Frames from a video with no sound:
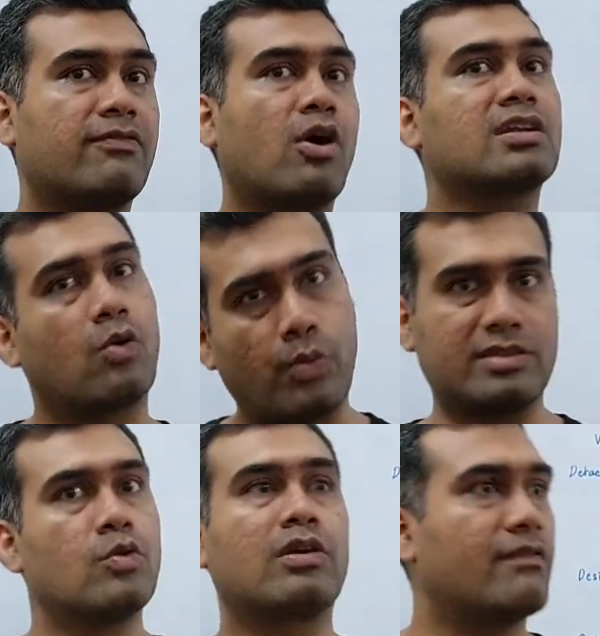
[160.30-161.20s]
fought with
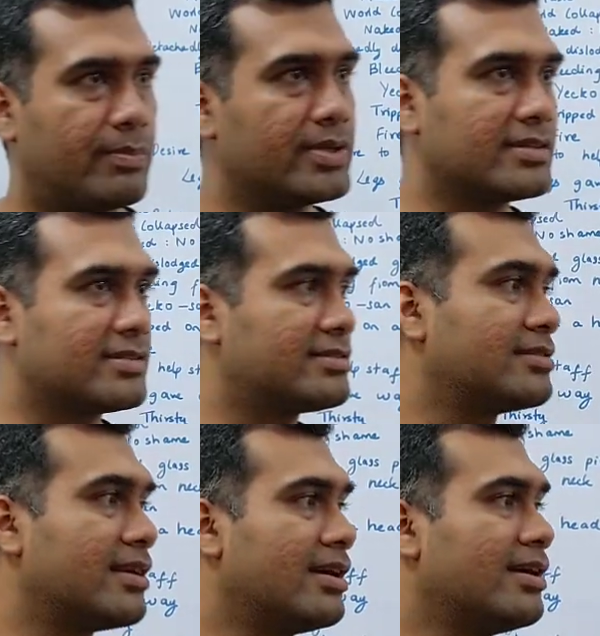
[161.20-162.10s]
nuclear
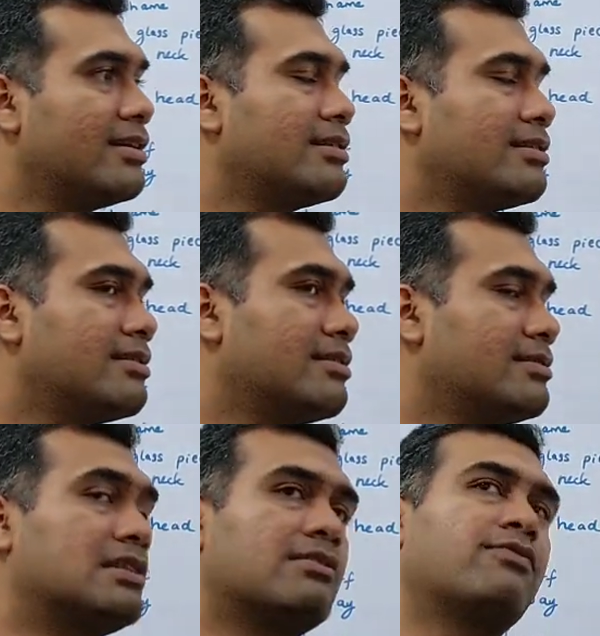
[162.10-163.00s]
weapons.
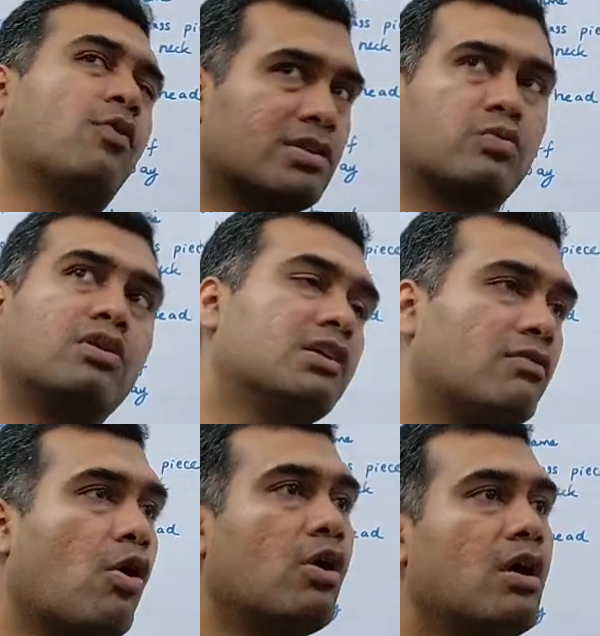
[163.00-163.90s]
Then the fourth world
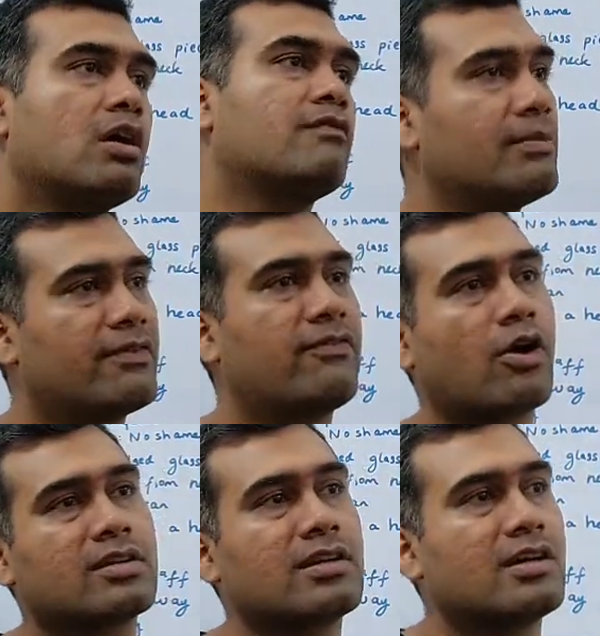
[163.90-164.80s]
war will be
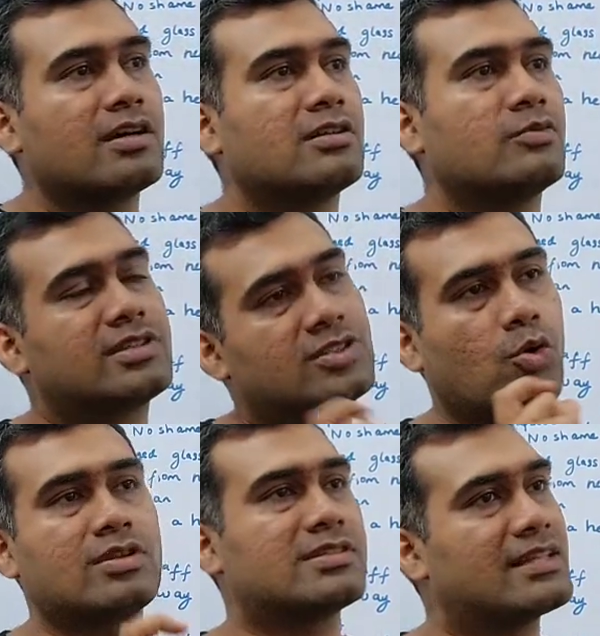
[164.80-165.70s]
fought with
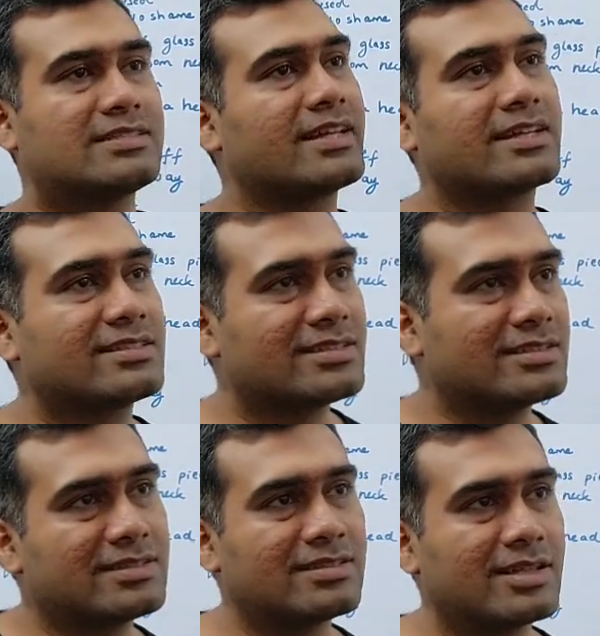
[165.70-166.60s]
stones and
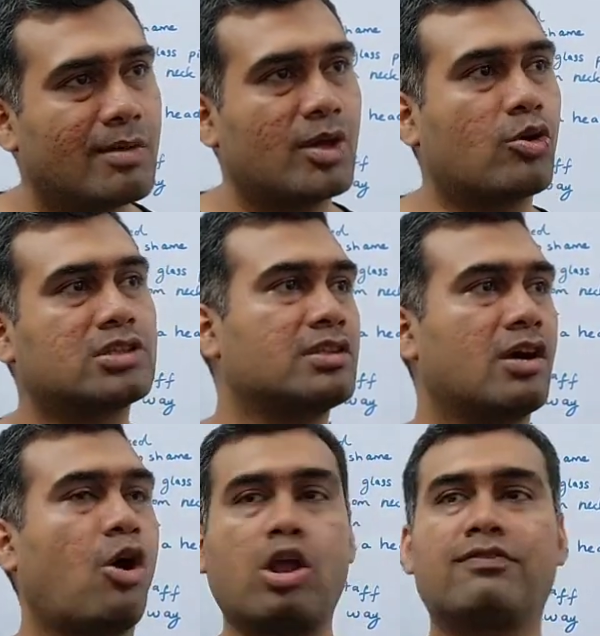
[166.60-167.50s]
sticks, because
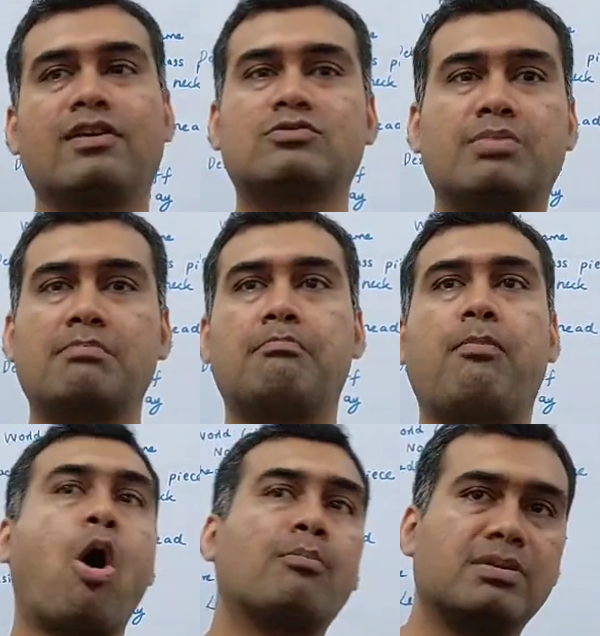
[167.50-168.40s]
all of us will be
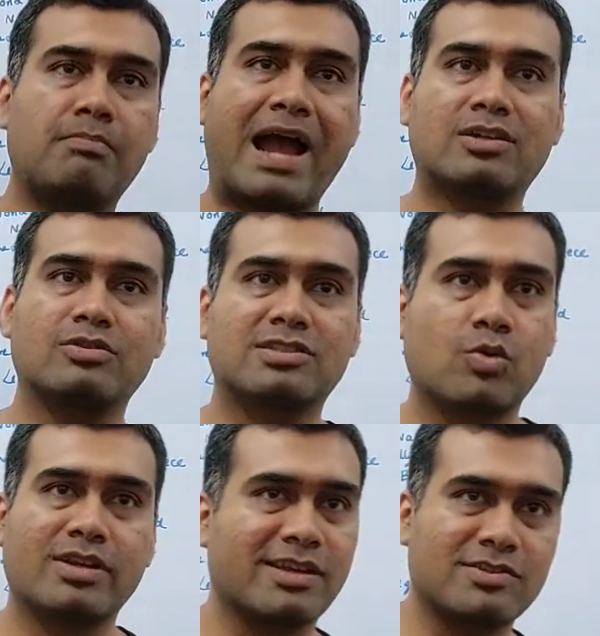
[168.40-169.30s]
bombed back to the
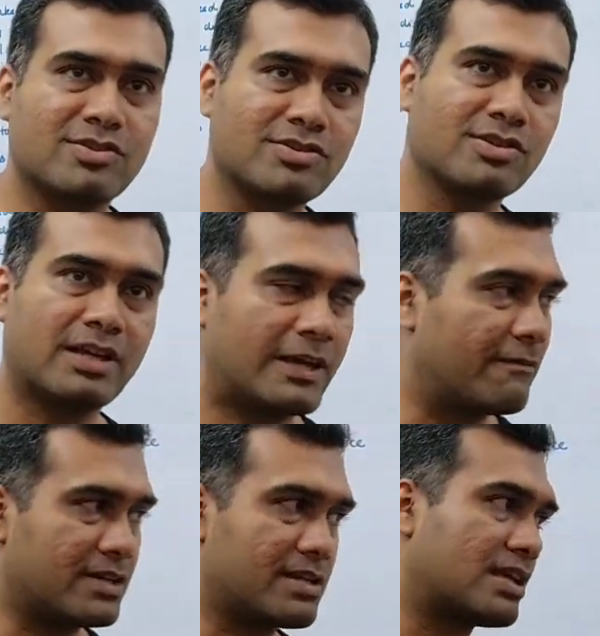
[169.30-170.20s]
Stone Age
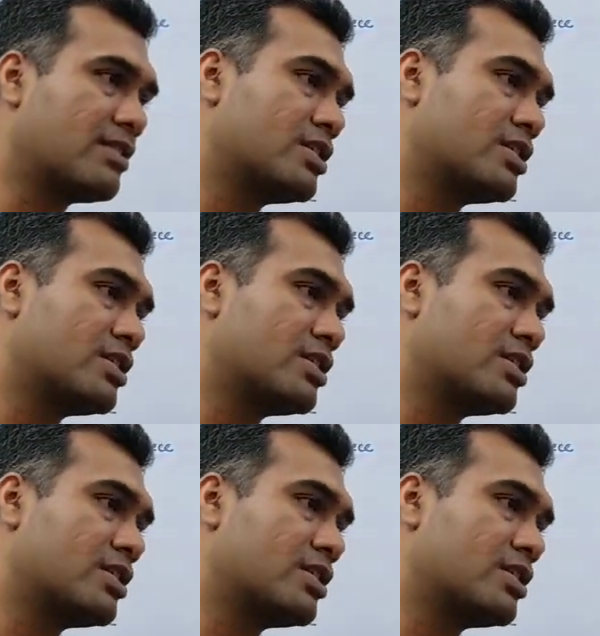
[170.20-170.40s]
if it is ever